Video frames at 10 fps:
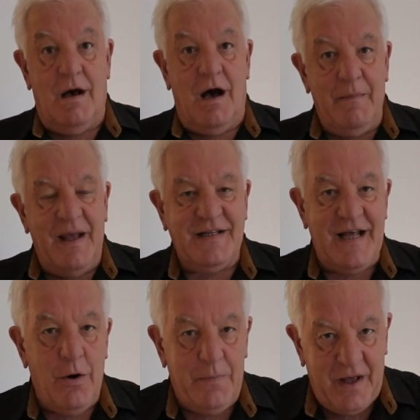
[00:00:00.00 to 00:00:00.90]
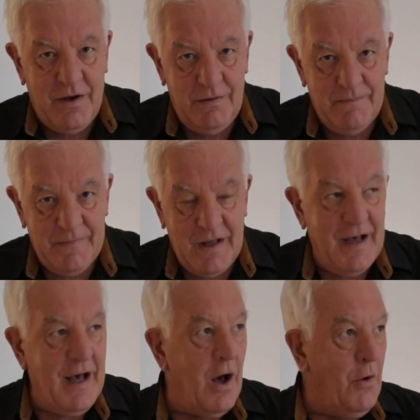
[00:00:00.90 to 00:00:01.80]
I'm here to help you. I
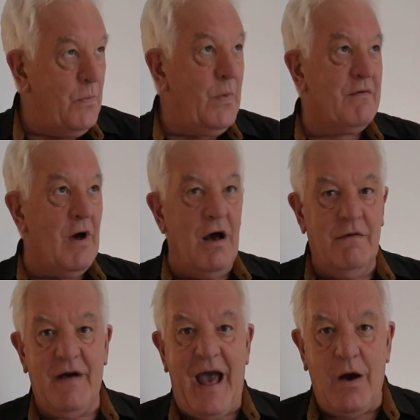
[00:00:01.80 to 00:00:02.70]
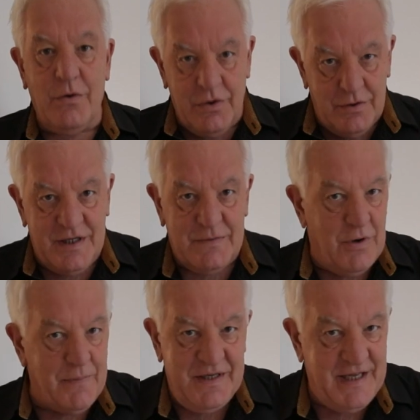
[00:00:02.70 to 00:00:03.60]
hope we've got over how good this
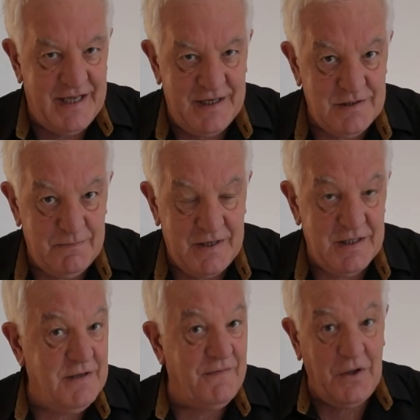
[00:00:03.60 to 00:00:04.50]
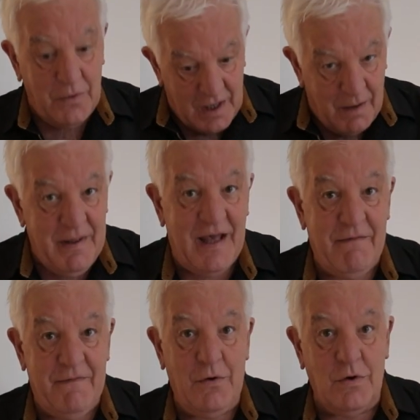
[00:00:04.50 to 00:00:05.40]
property is, because if you come here
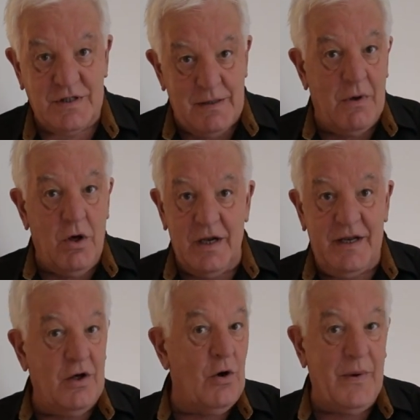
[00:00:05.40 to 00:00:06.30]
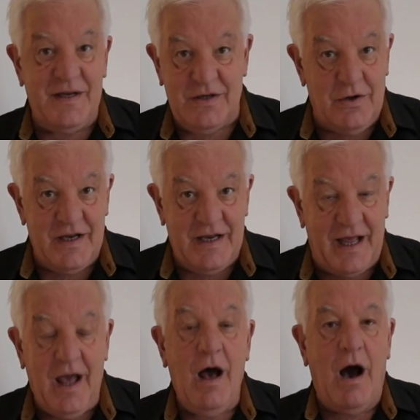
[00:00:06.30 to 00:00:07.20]
for your summer holiday or winter
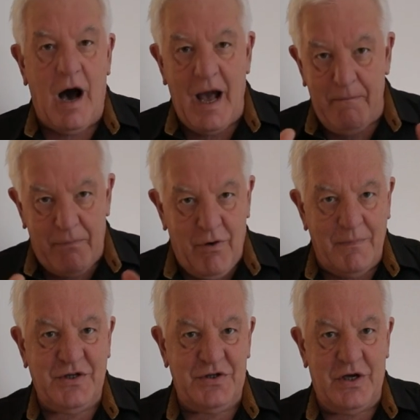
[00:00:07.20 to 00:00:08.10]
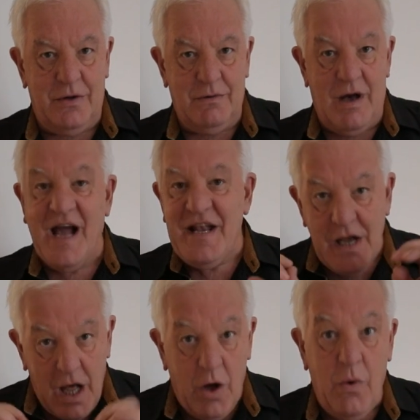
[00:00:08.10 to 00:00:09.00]
holiday, I promise you, I
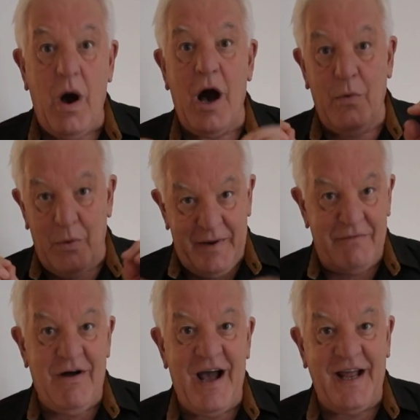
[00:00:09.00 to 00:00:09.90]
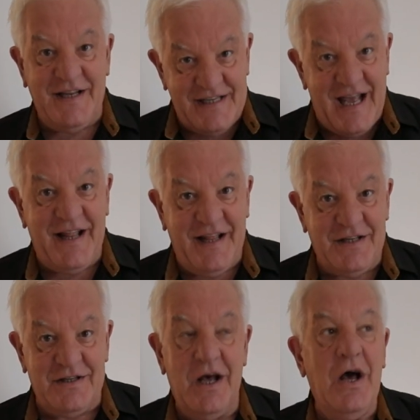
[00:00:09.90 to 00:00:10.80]
know I will be right in saying
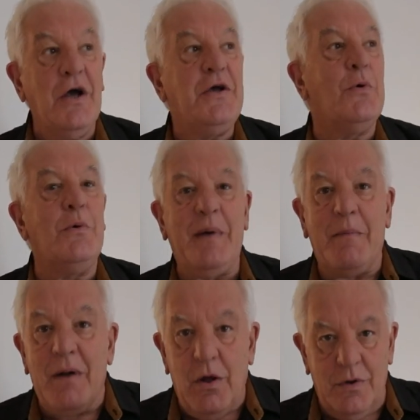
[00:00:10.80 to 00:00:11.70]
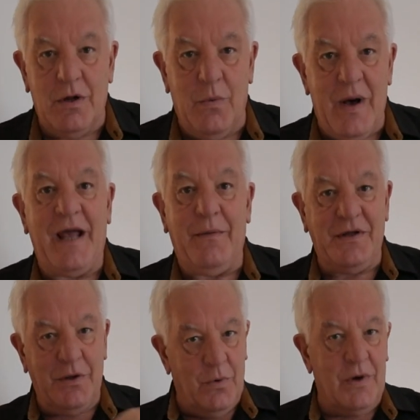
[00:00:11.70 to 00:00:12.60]
this, you will be blown away when
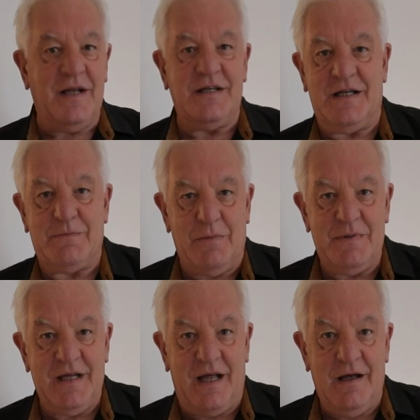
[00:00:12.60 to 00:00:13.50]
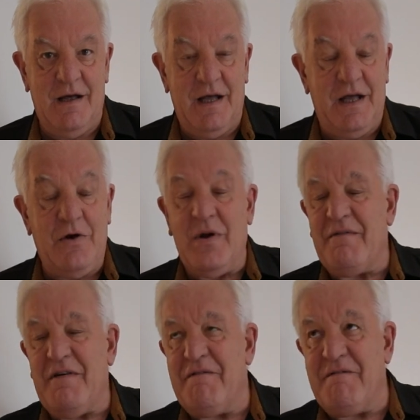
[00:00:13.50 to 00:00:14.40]
you walk into this property. You will
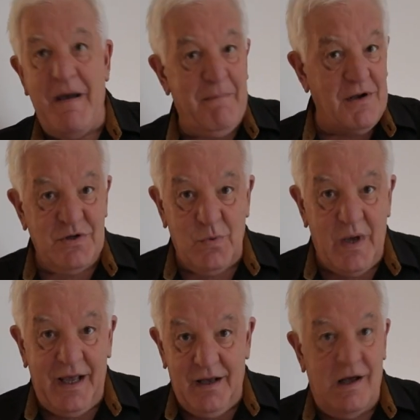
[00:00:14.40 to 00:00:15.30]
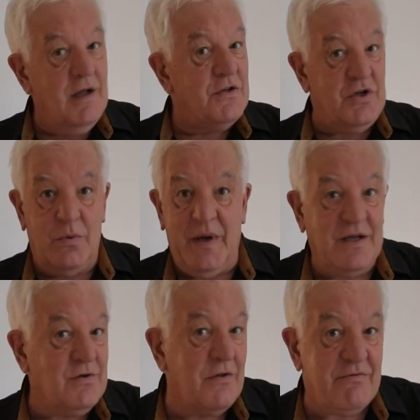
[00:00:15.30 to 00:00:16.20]
have a fabulous week, 2
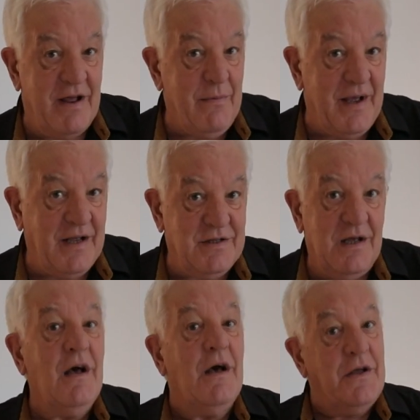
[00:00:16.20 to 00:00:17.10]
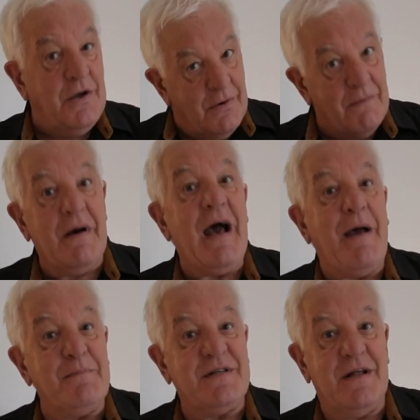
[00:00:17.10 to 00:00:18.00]
weeks or 3 weeks. You'll
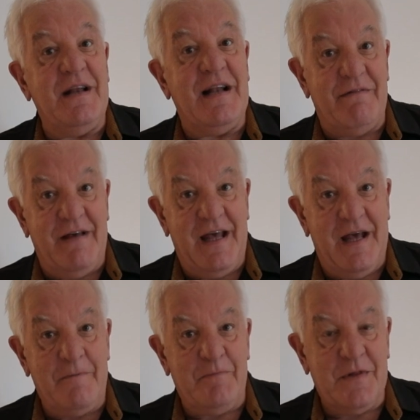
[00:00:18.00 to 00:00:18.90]
absolutely love it here.